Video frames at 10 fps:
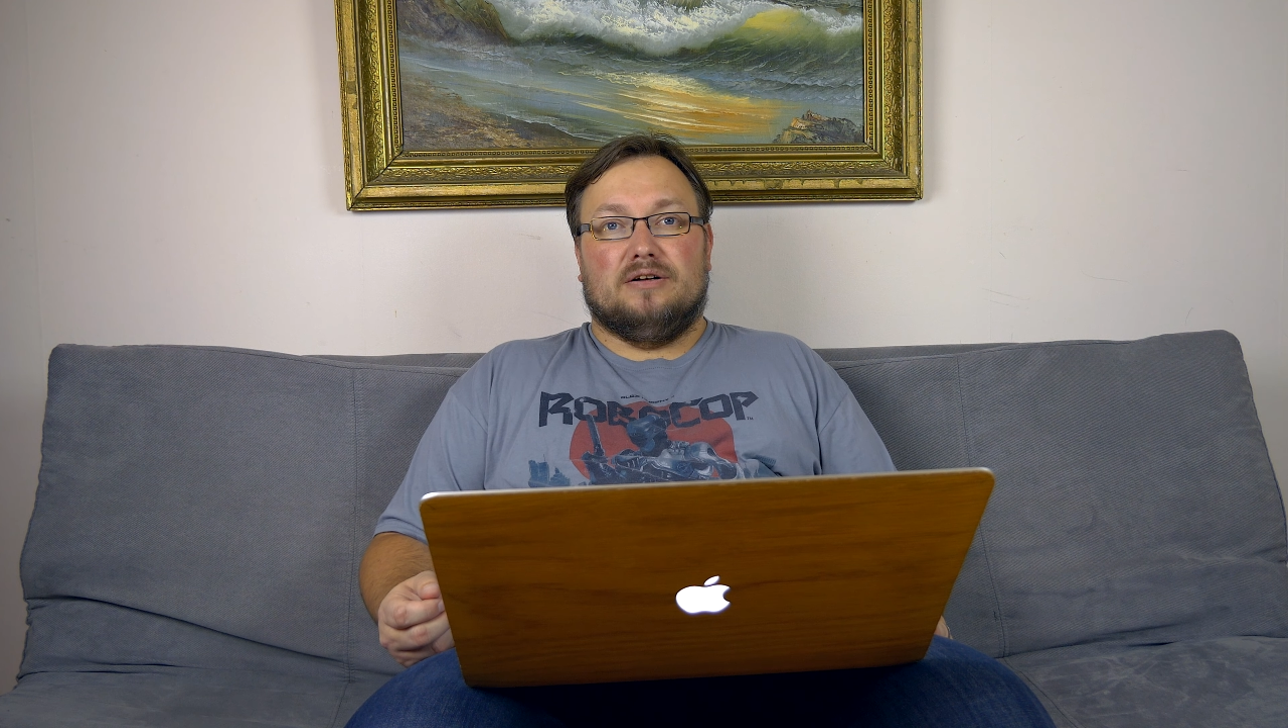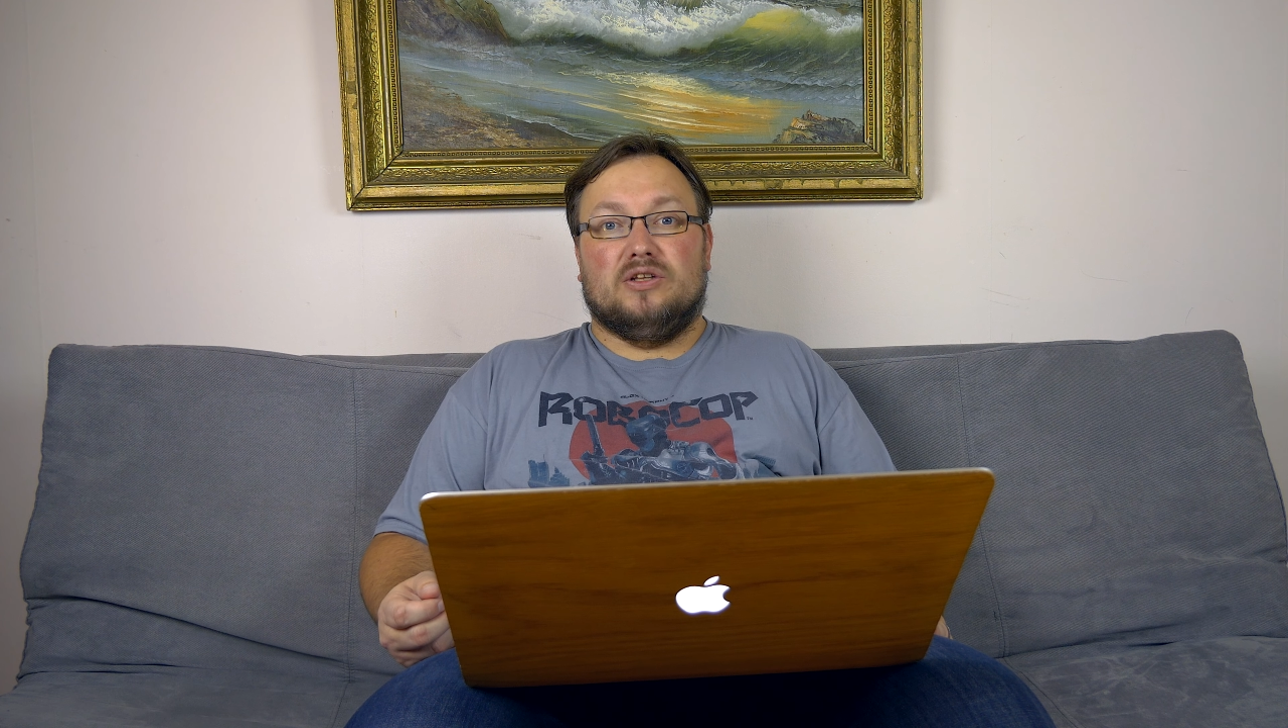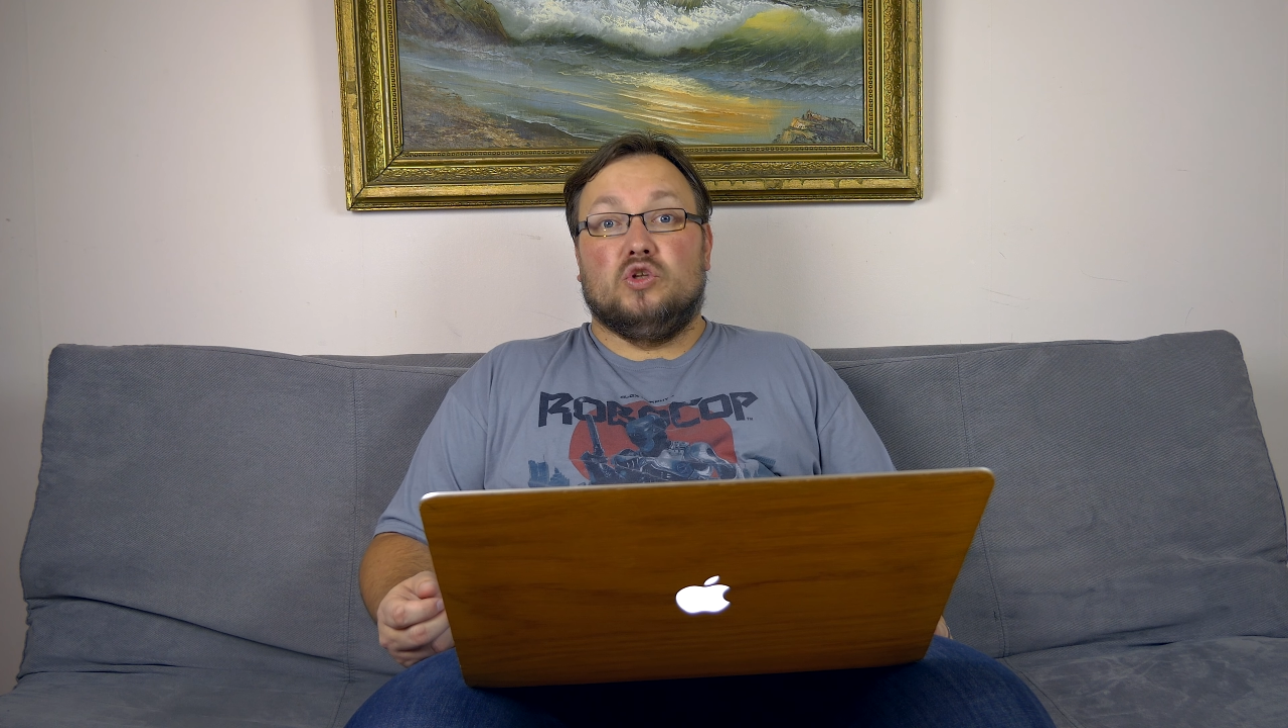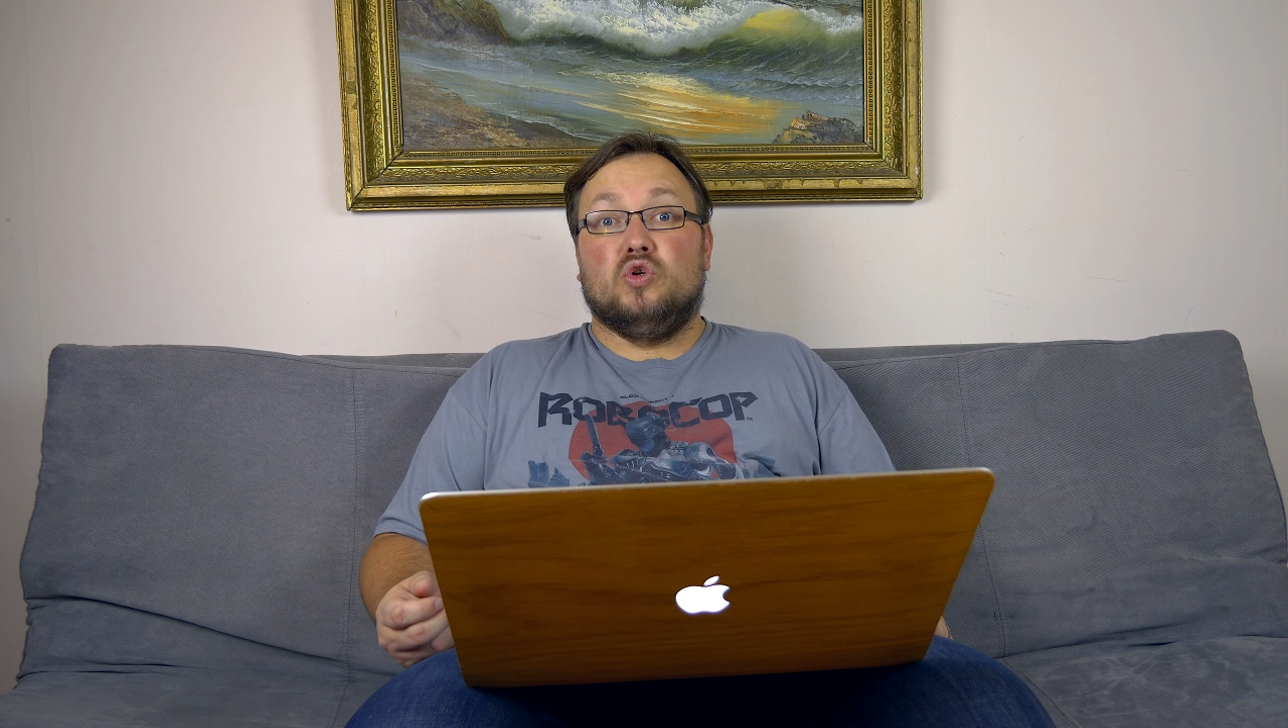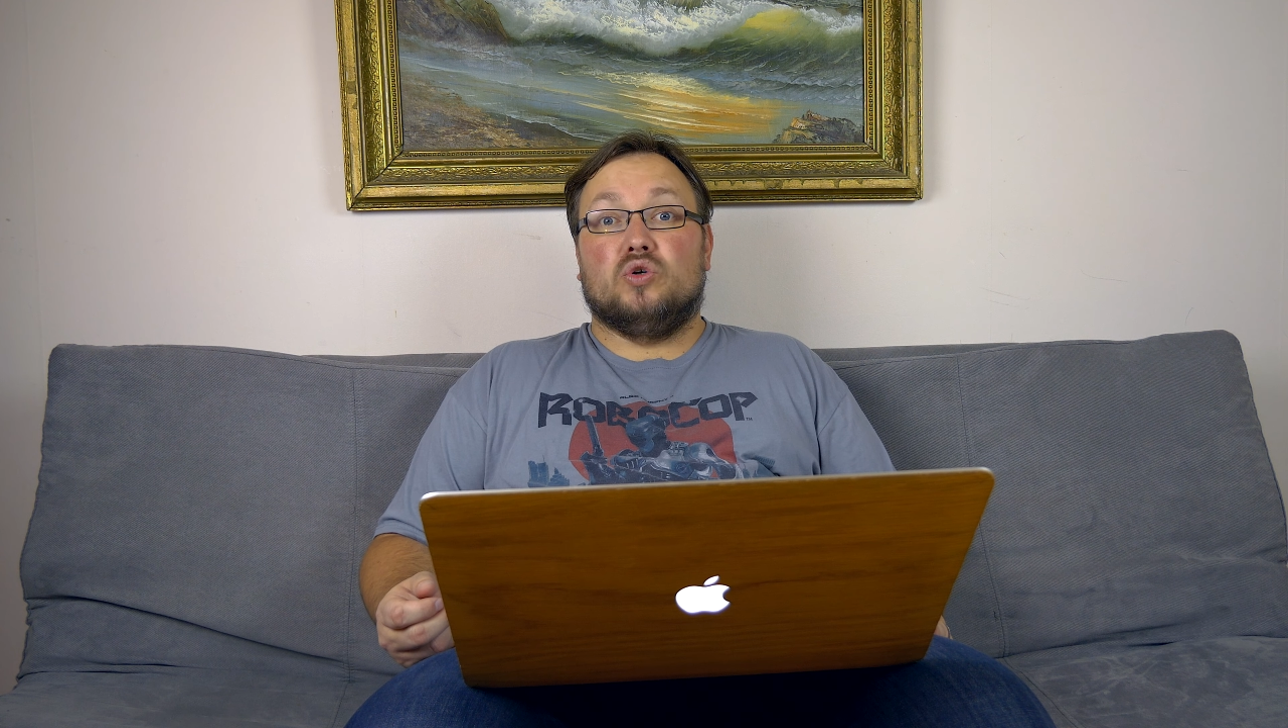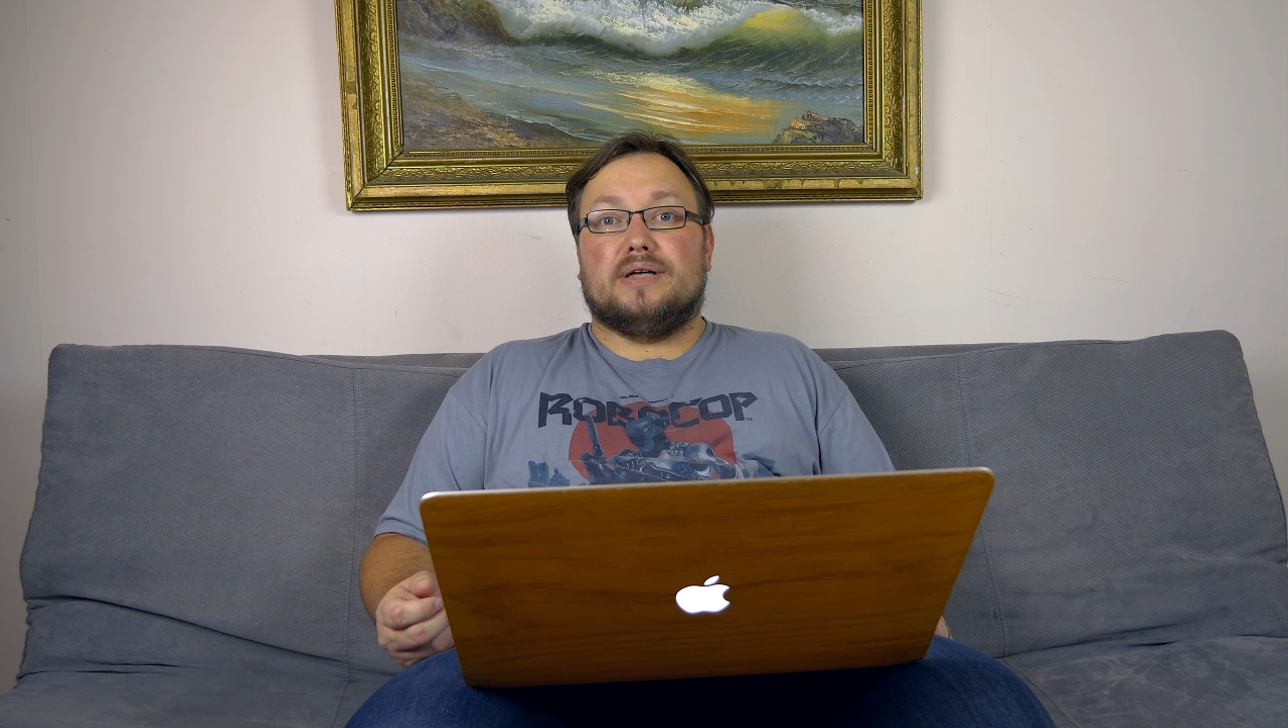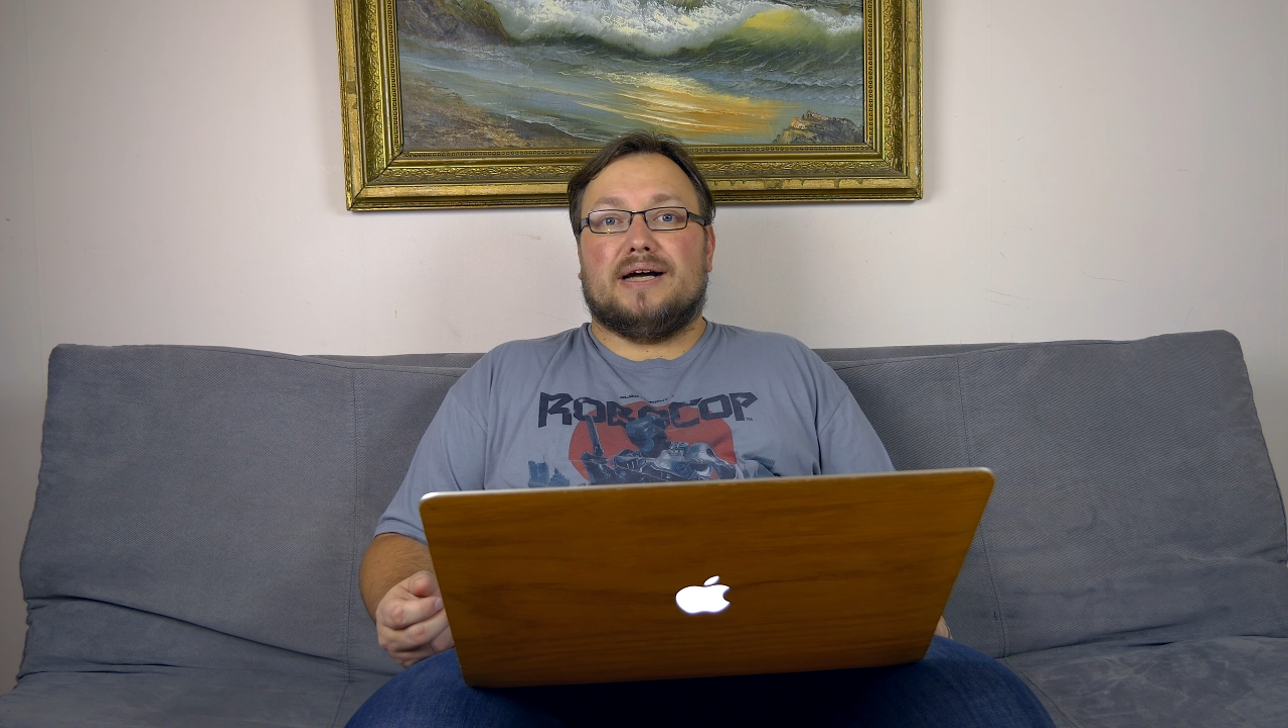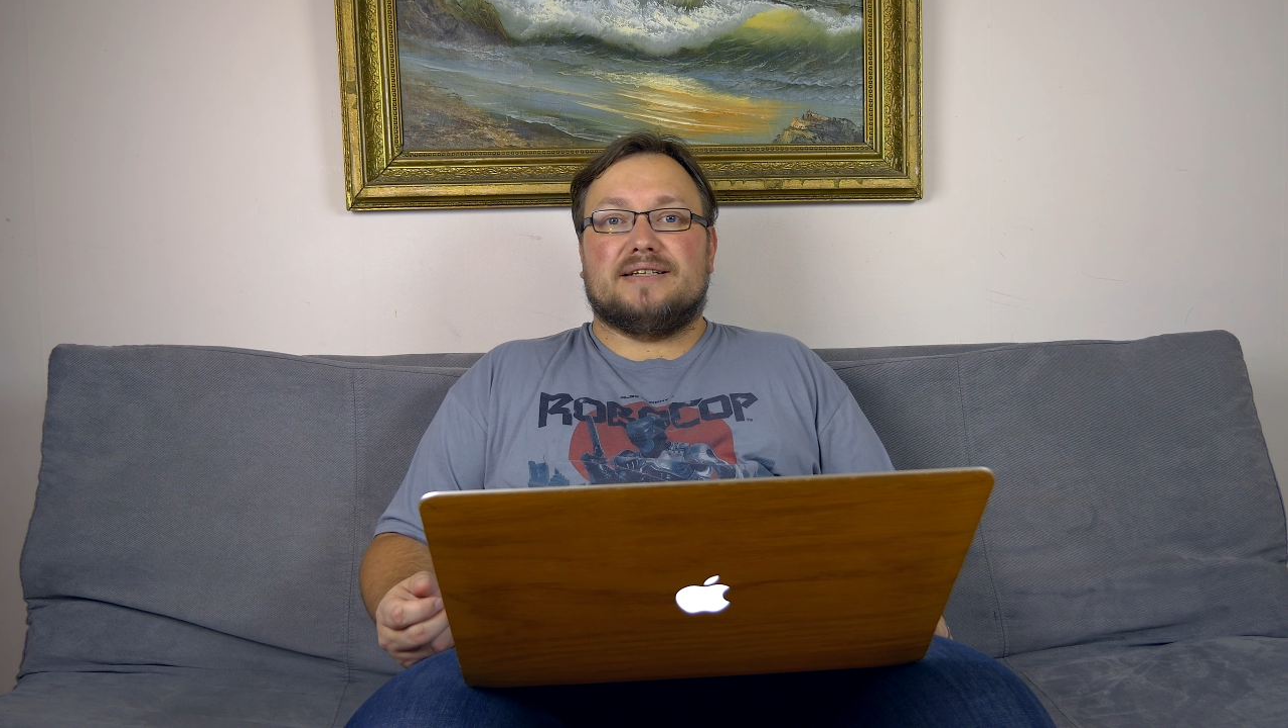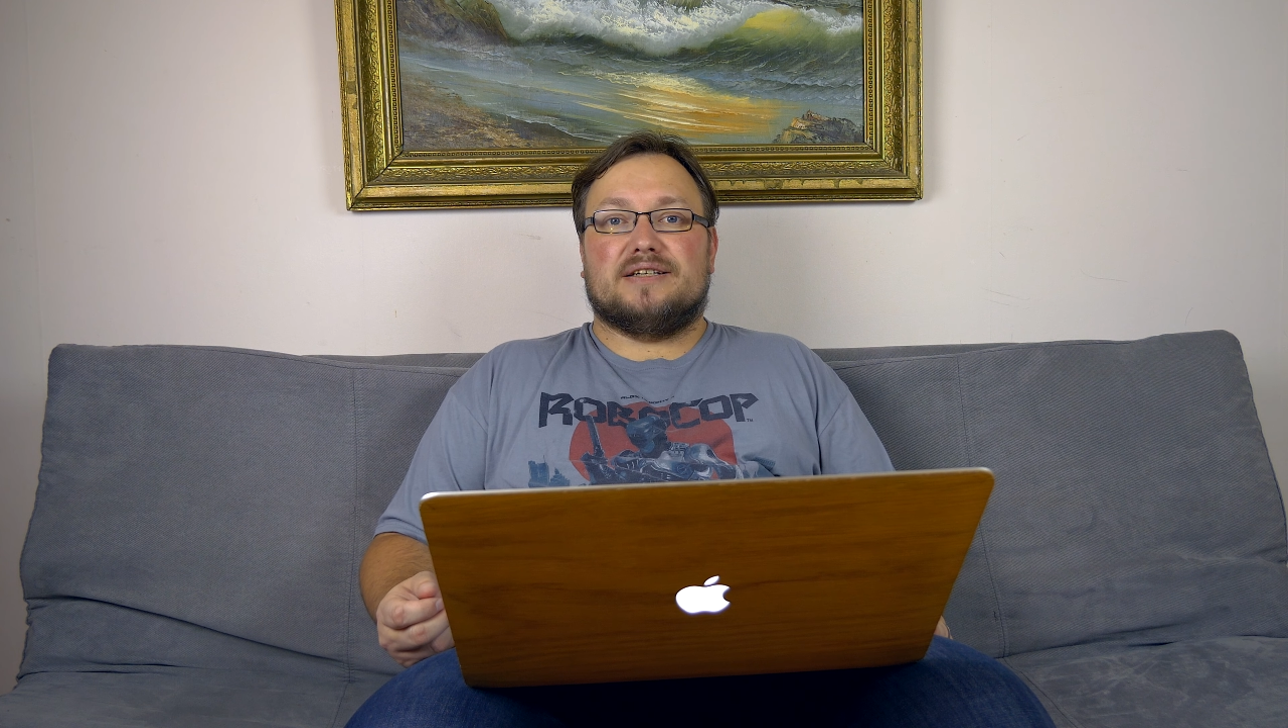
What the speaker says: not as